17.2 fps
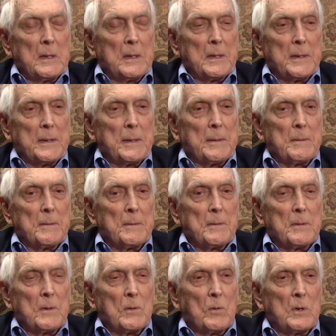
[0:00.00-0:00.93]
Uh,
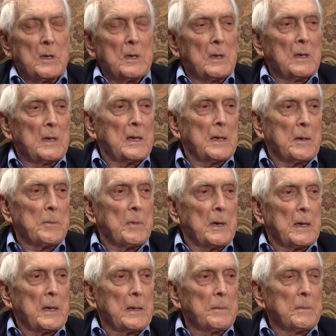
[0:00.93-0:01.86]
what do you like
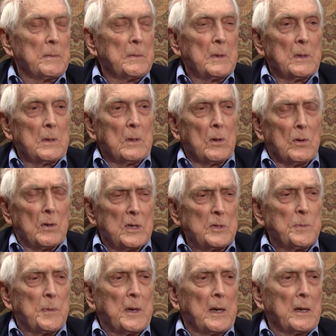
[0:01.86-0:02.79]
about him? Oh,
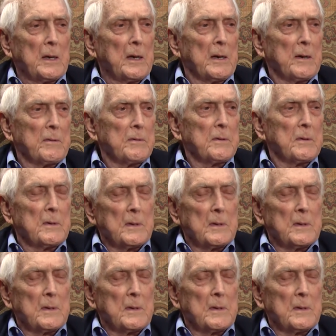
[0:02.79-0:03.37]
he's big enough.